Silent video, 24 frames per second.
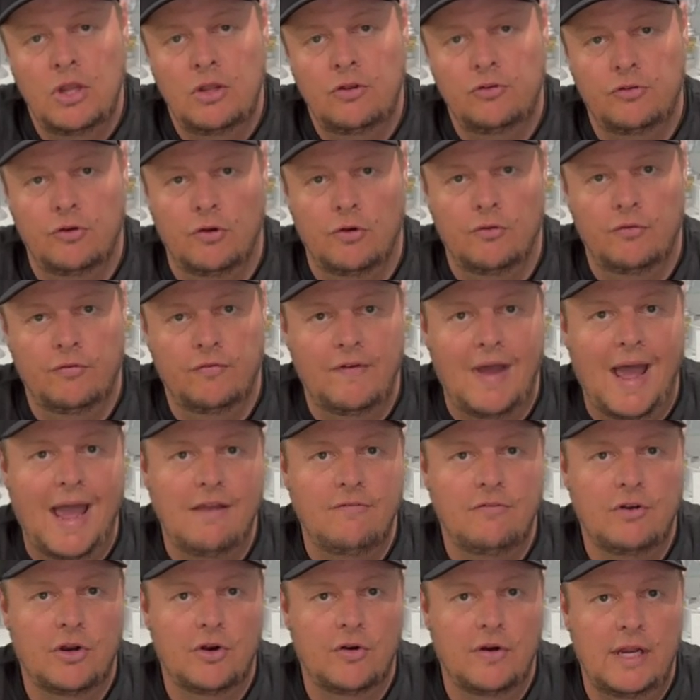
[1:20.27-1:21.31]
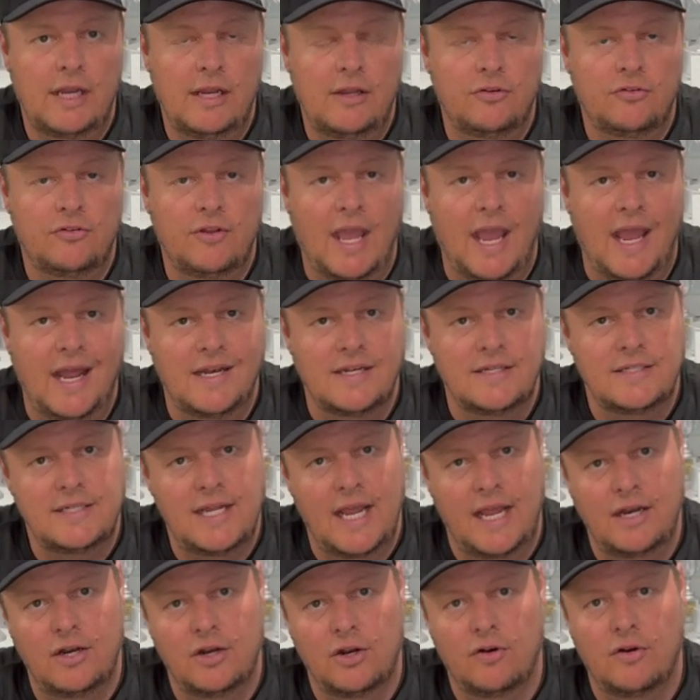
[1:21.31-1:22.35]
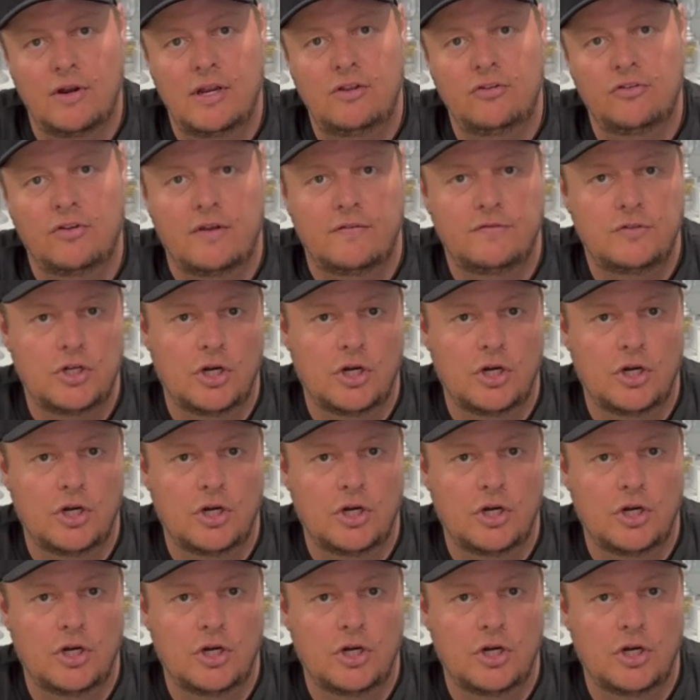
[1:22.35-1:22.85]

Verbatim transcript: so 5 degrees and 10 degrees of